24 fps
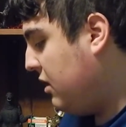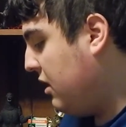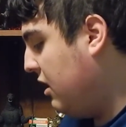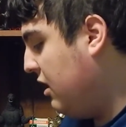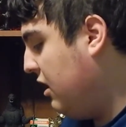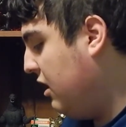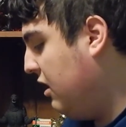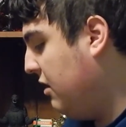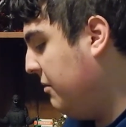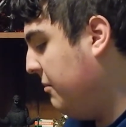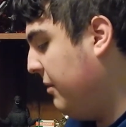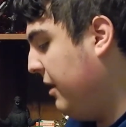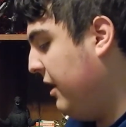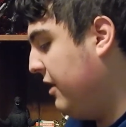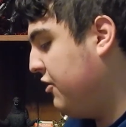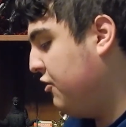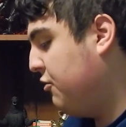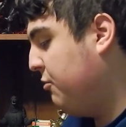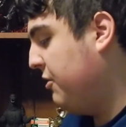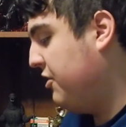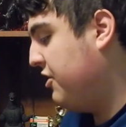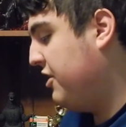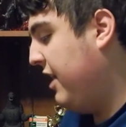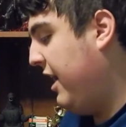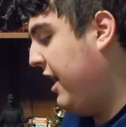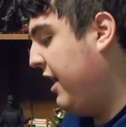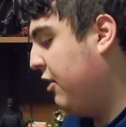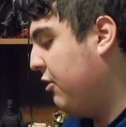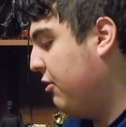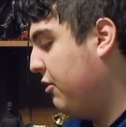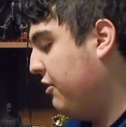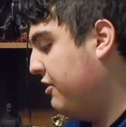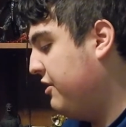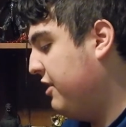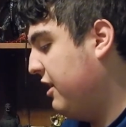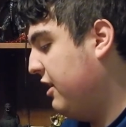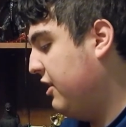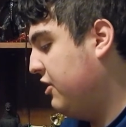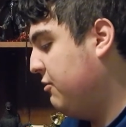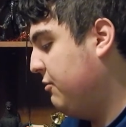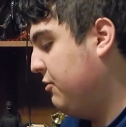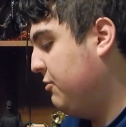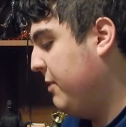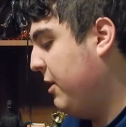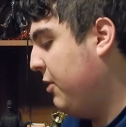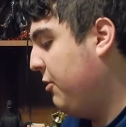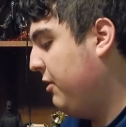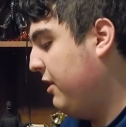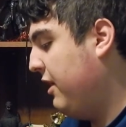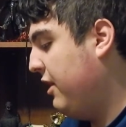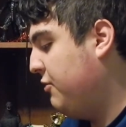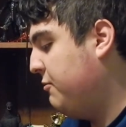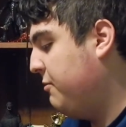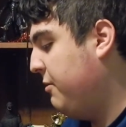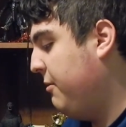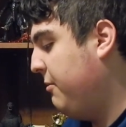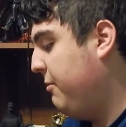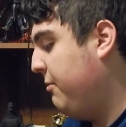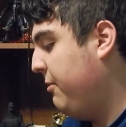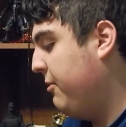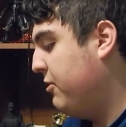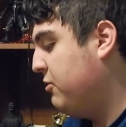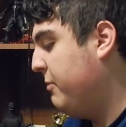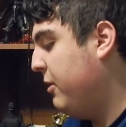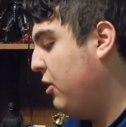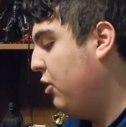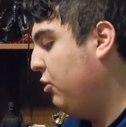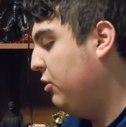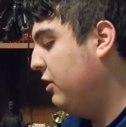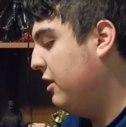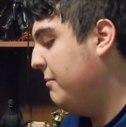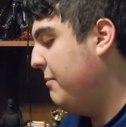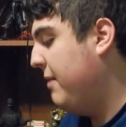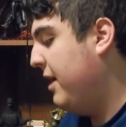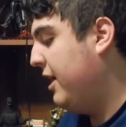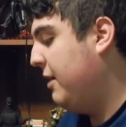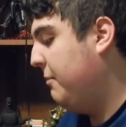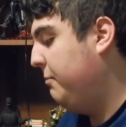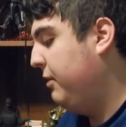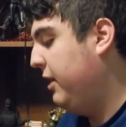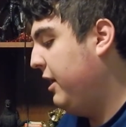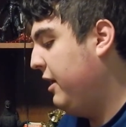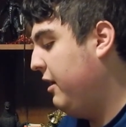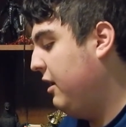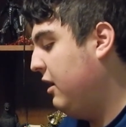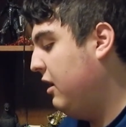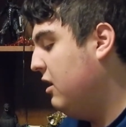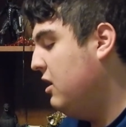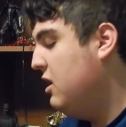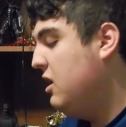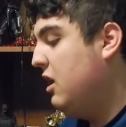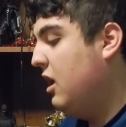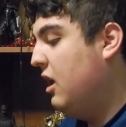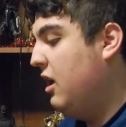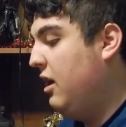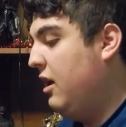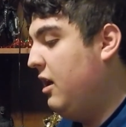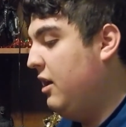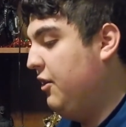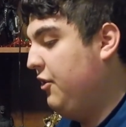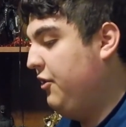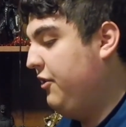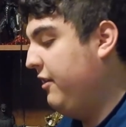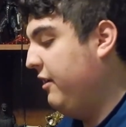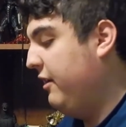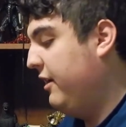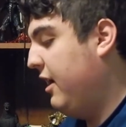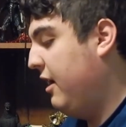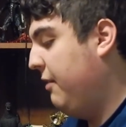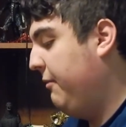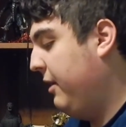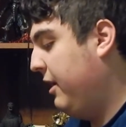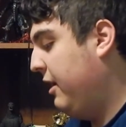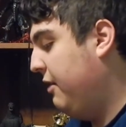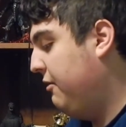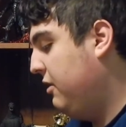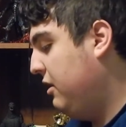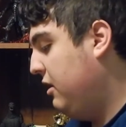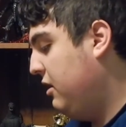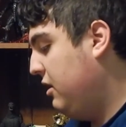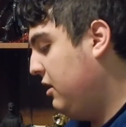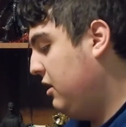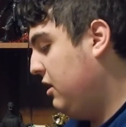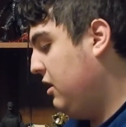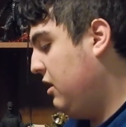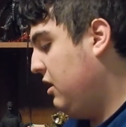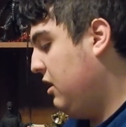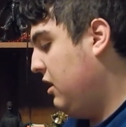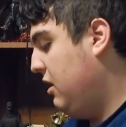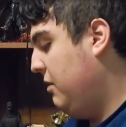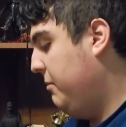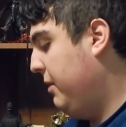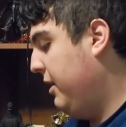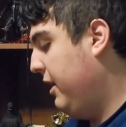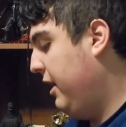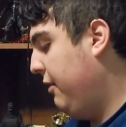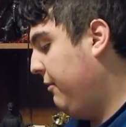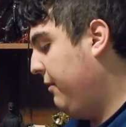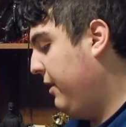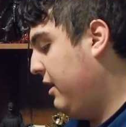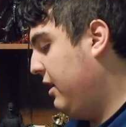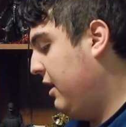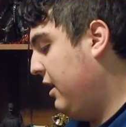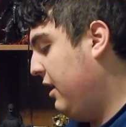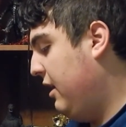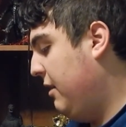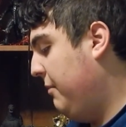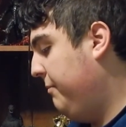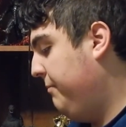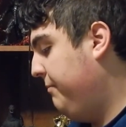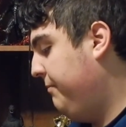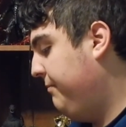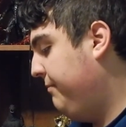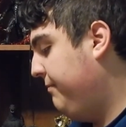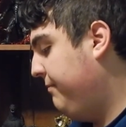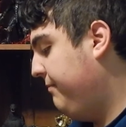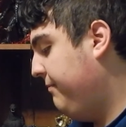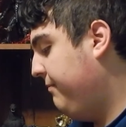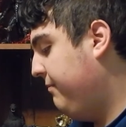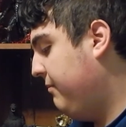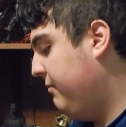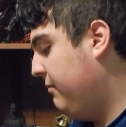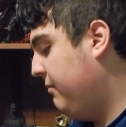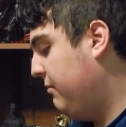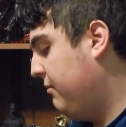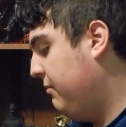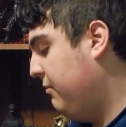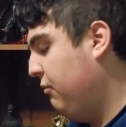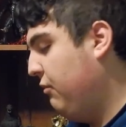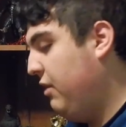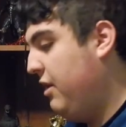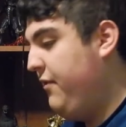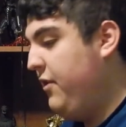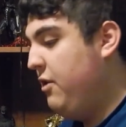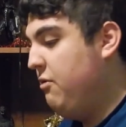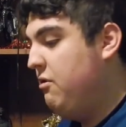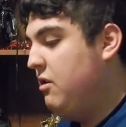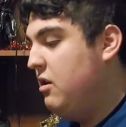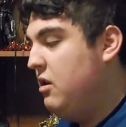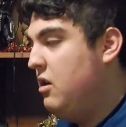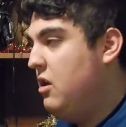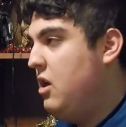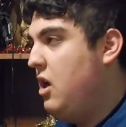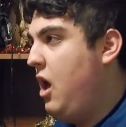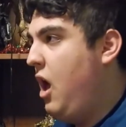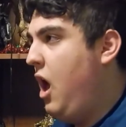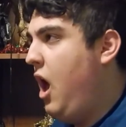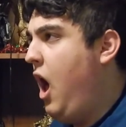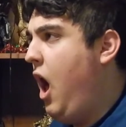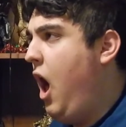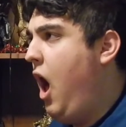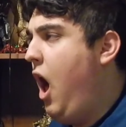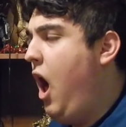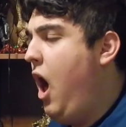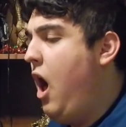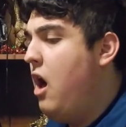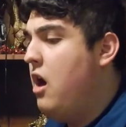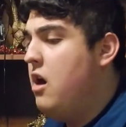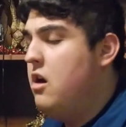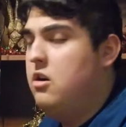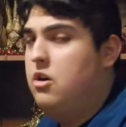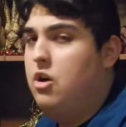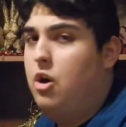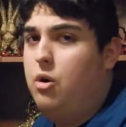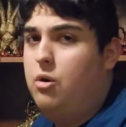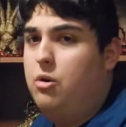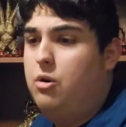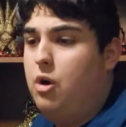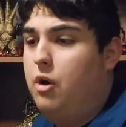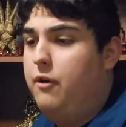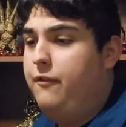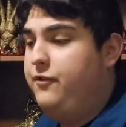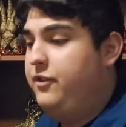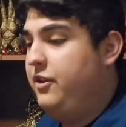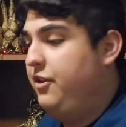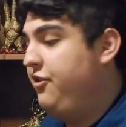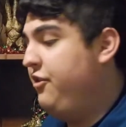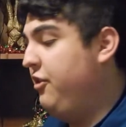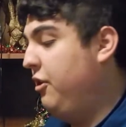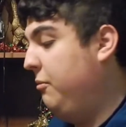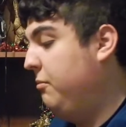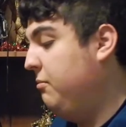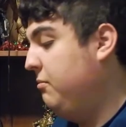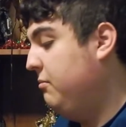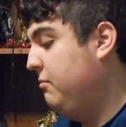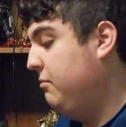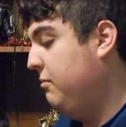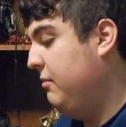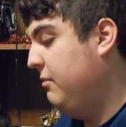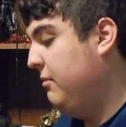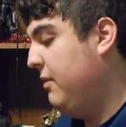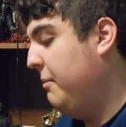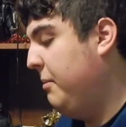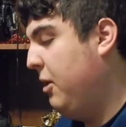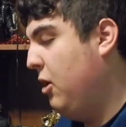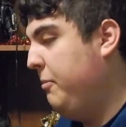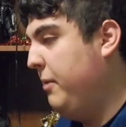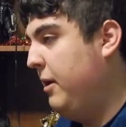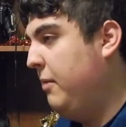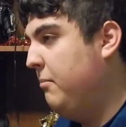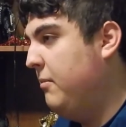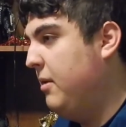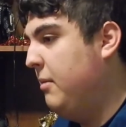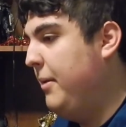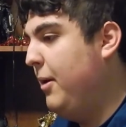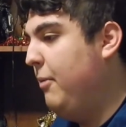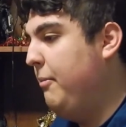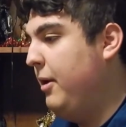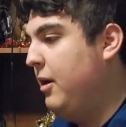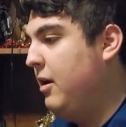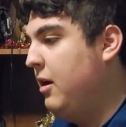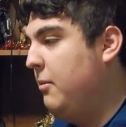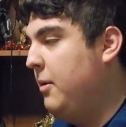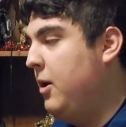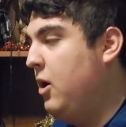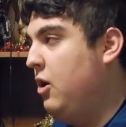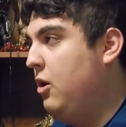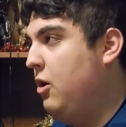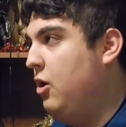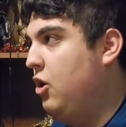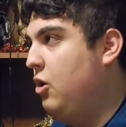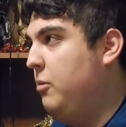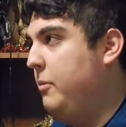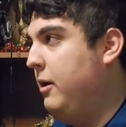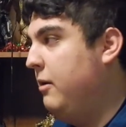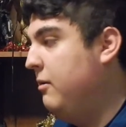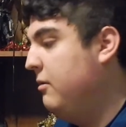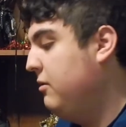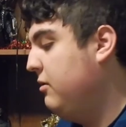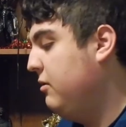Um, I just wish the ankle articulation was better. That's pretty much my only main complaint uh, on this uh, guy right now. But anyway, um, review. Ho hopefully soon. I'm hoping. I'm hoping. I'm hoping.